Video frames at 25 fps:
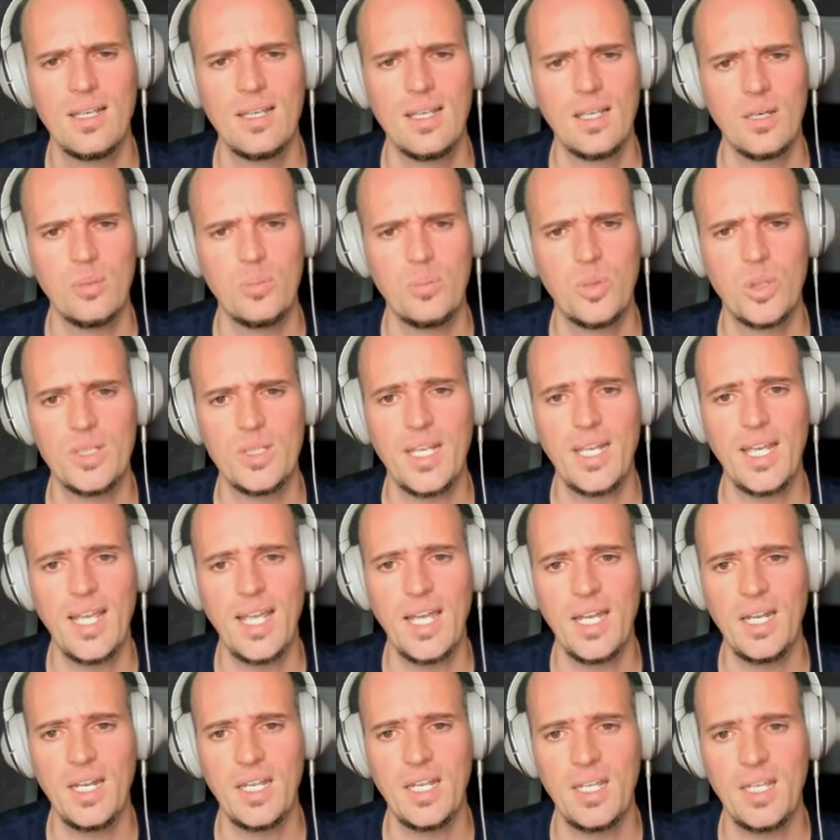fit
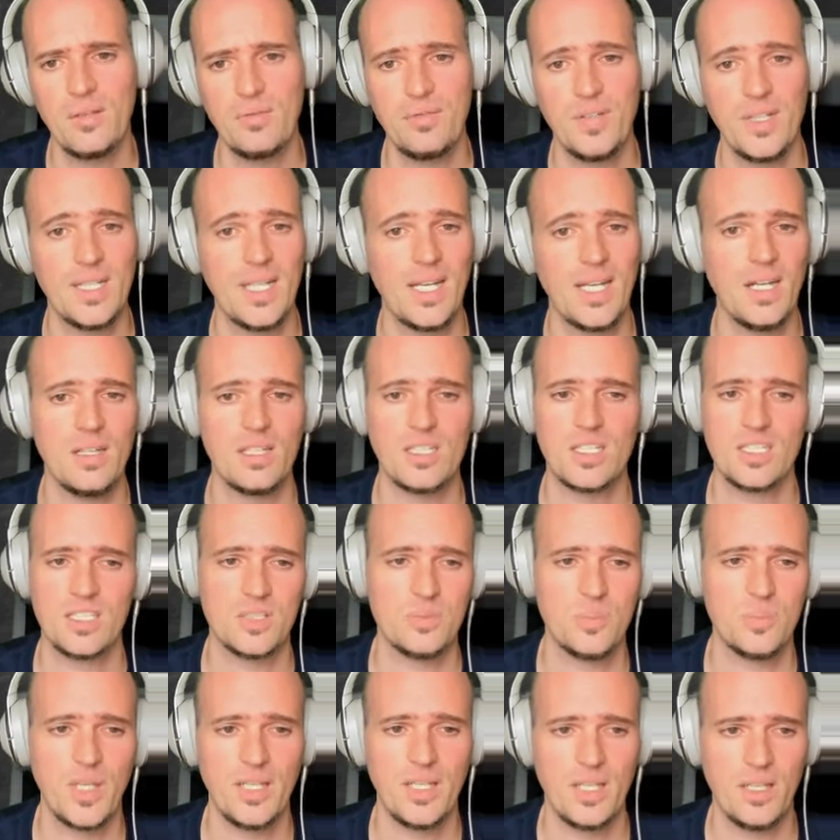any
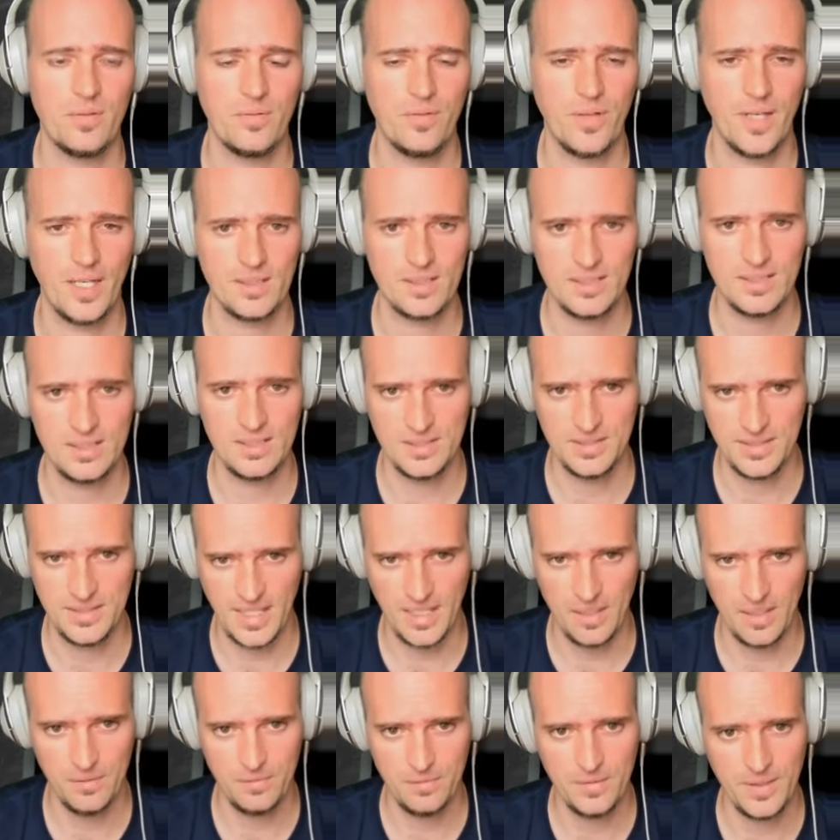suspended effect
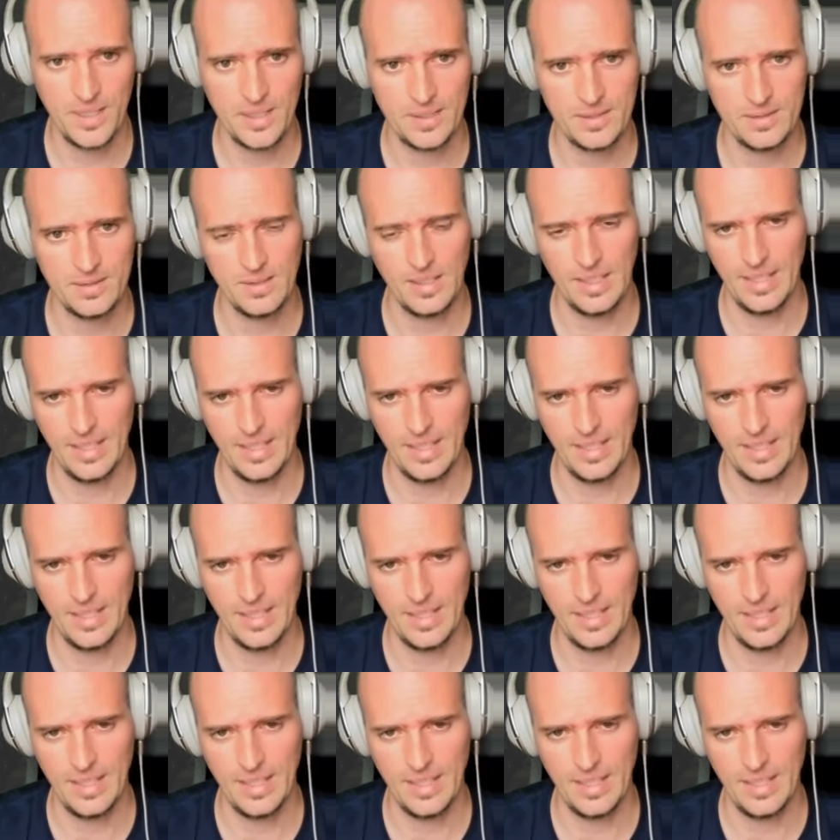inside of it,